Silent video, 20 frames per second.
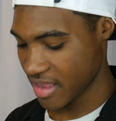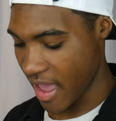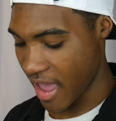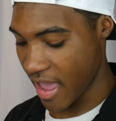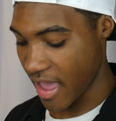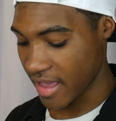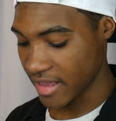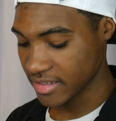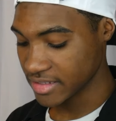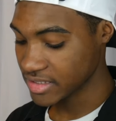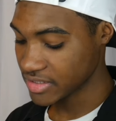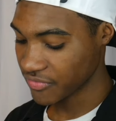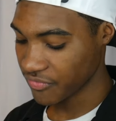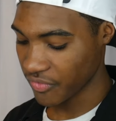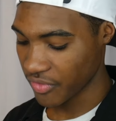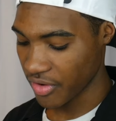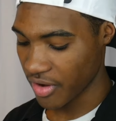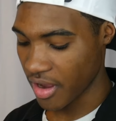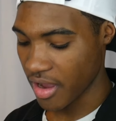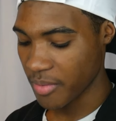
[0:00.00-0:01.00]
has
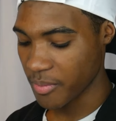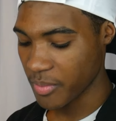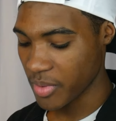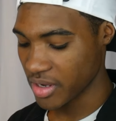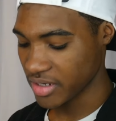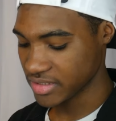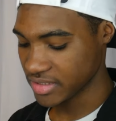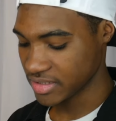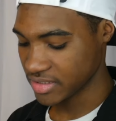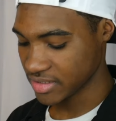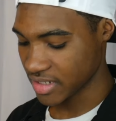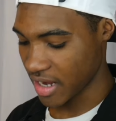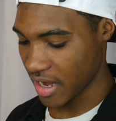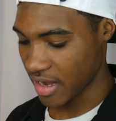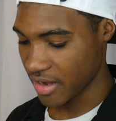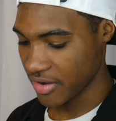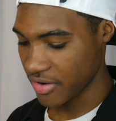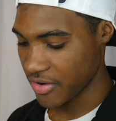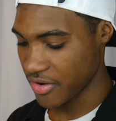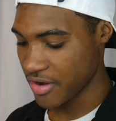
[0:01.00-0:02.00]
for um, us
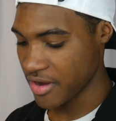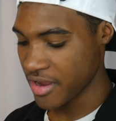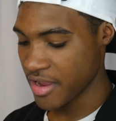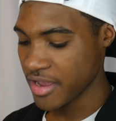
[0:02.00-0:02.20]
on here.